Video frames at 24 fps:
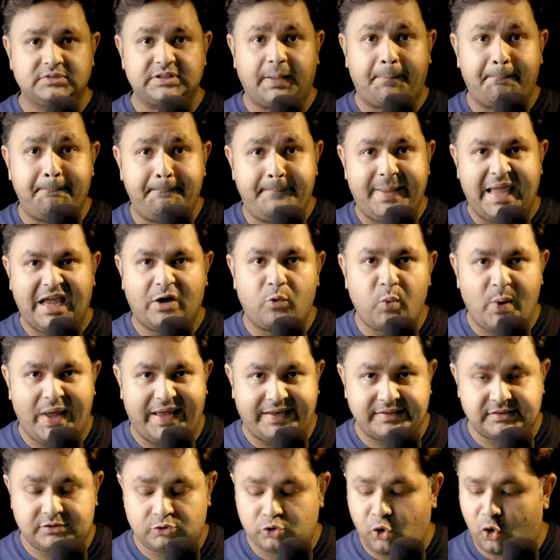The big
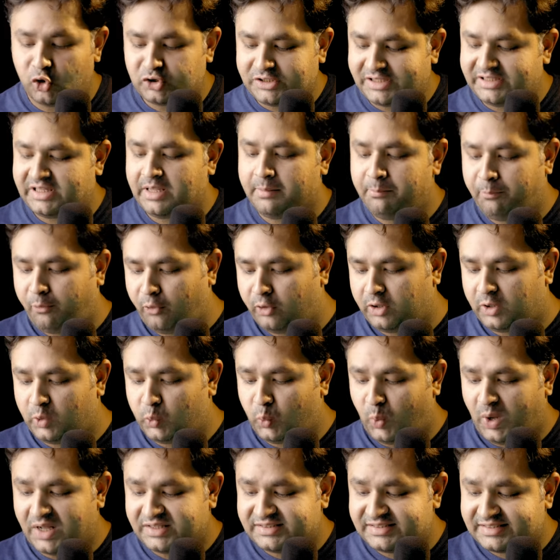wicks, those are the important
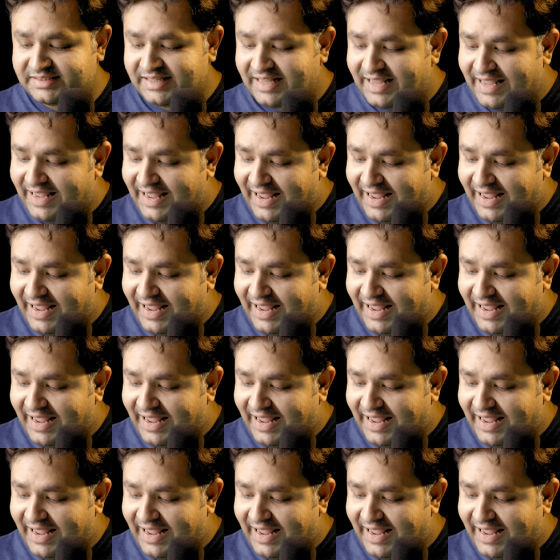ones.